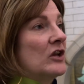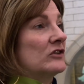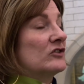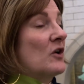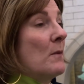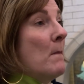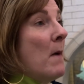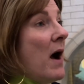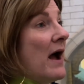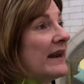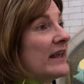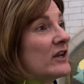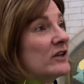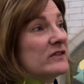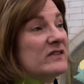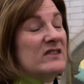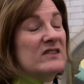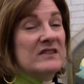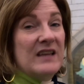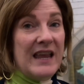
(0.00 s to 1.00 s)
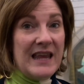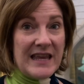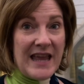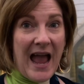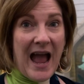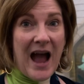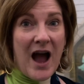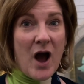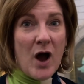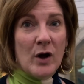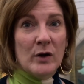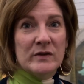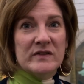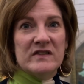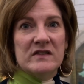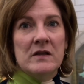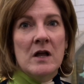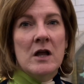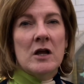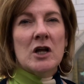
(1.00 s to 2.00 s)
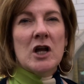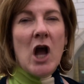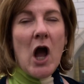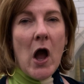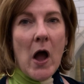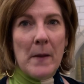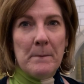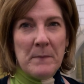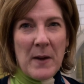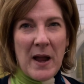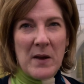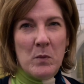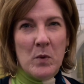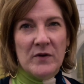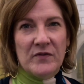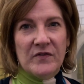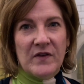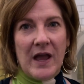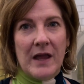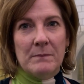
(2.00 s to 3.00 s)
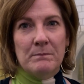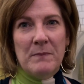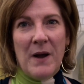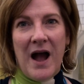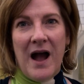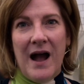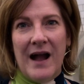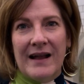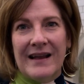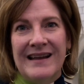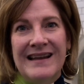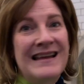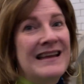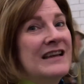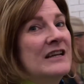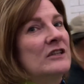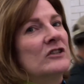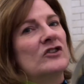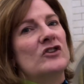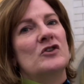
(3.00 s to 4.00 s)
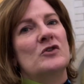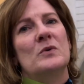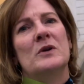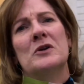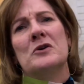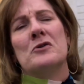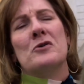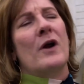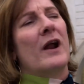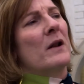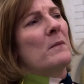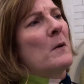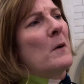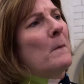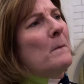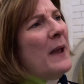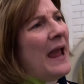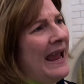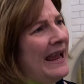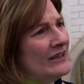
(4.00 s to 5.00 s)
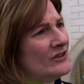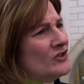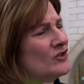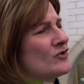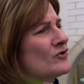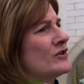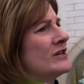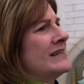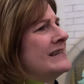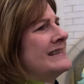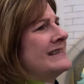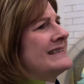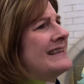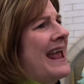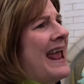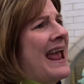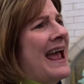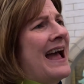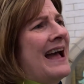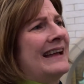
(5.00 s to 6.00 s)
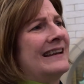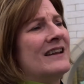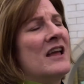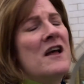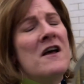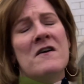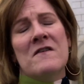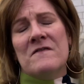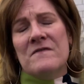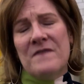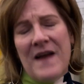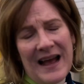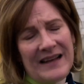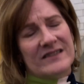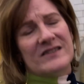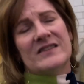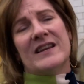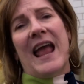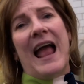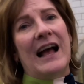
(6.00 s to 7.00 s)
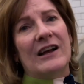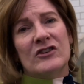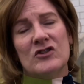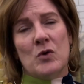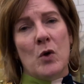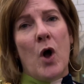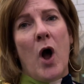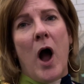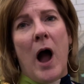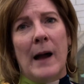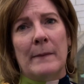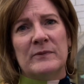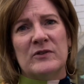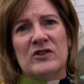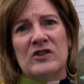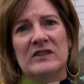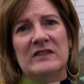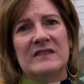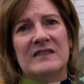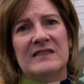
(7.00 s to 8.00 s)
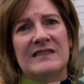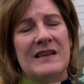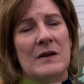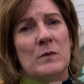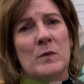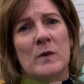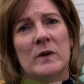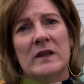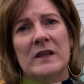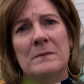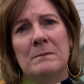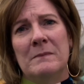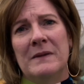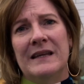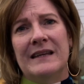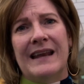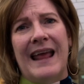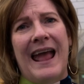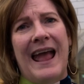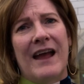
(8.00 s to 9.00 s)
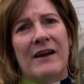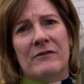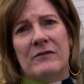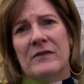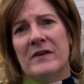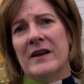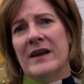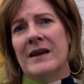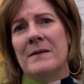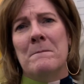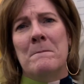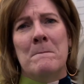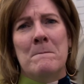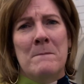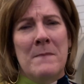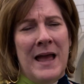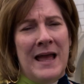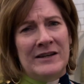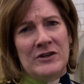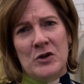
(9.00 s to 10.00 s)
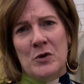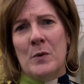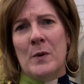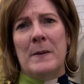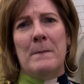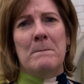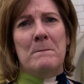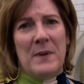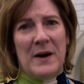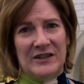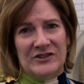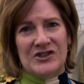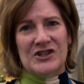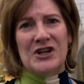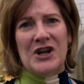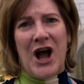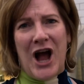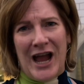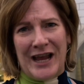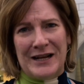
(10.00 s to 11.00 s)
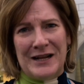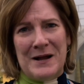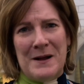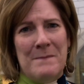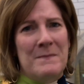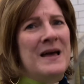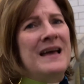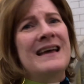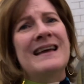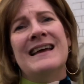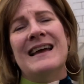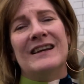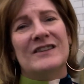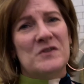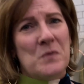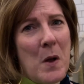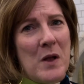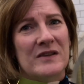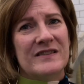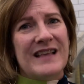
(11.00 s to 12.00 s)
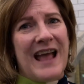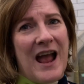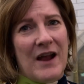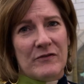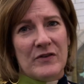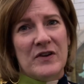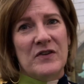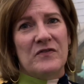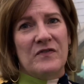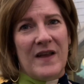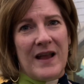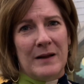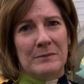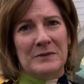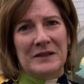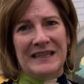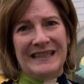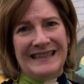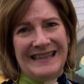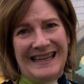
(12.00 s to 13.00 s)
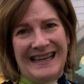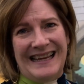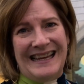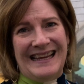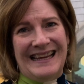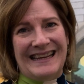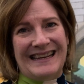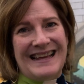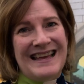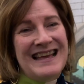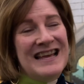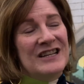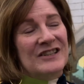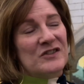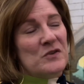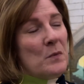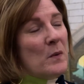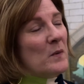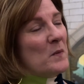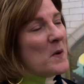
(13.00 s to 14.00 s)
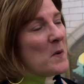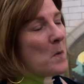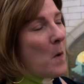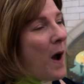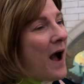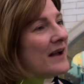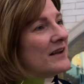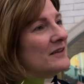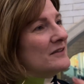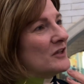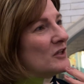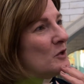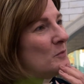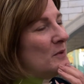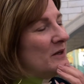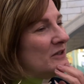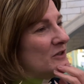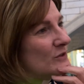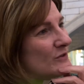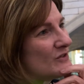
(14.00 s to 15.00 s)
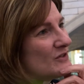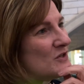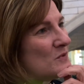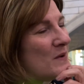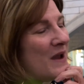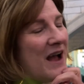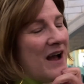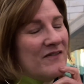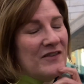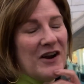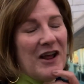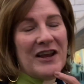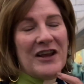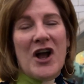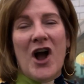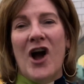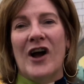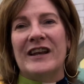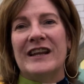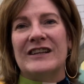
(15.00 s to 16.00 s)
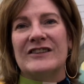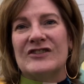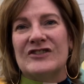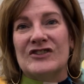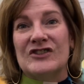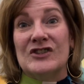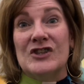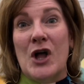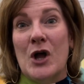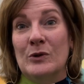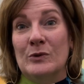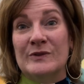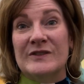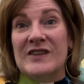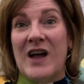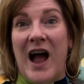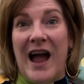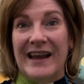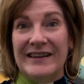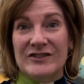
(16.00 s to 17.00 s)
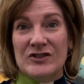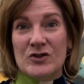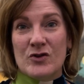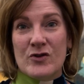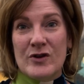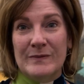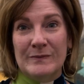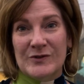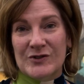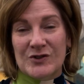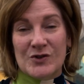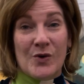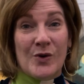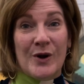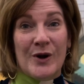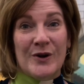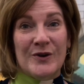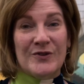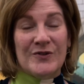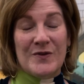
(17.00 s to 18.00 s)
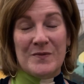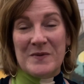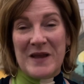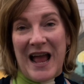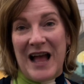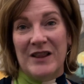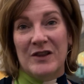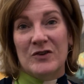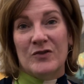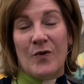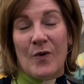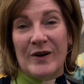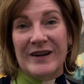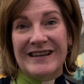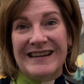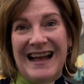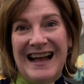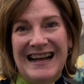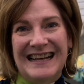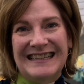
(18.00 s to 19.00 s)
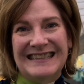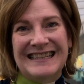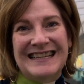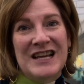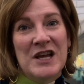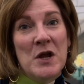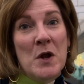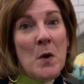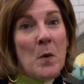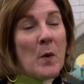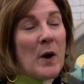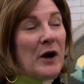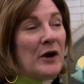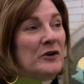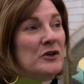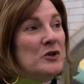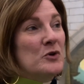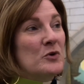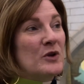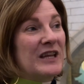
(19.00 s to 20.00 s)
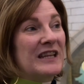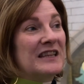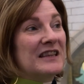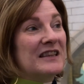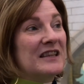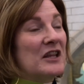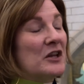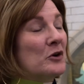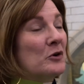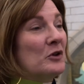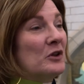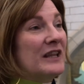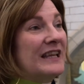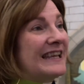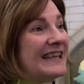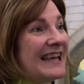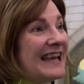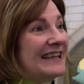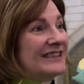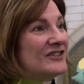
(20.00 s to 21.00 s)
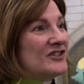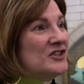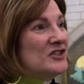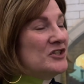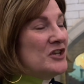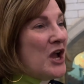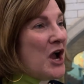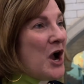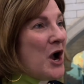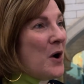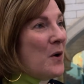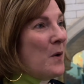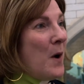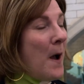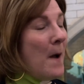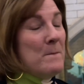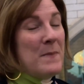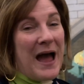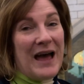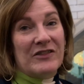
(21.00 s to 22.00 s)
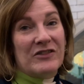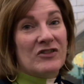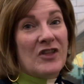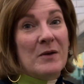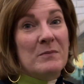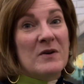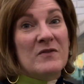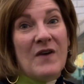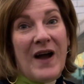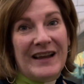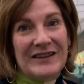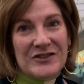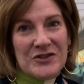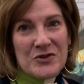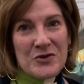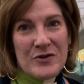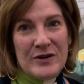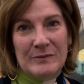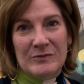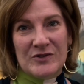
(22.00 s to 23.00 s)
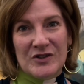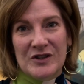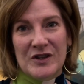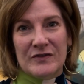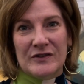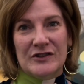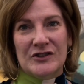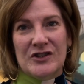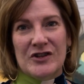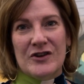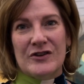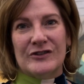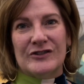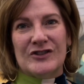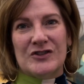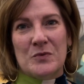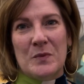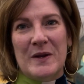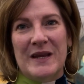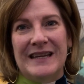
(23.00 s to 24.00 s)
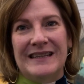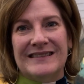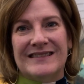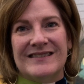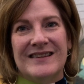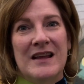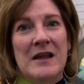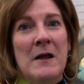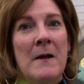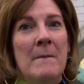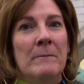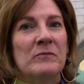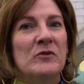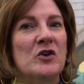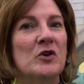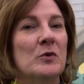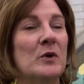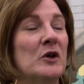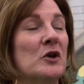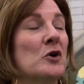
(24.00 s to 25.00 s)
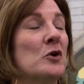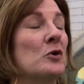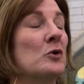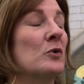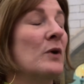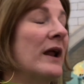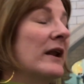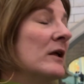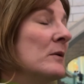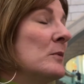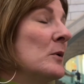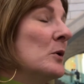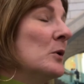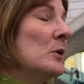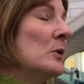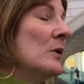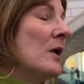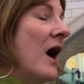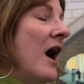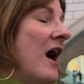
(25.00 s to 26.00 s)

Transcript: Monica Steakhouse, Cut by Wolfgang Puck, to incredible pastries and fast casual options that really meet every menu and budget item, as well as every family need. So when we walk a little bit, you'll see we have an iconic Sloan's ice cream store from California, where you can literally get, you know, a bathtub of ice cream delivered to your suite, to incredible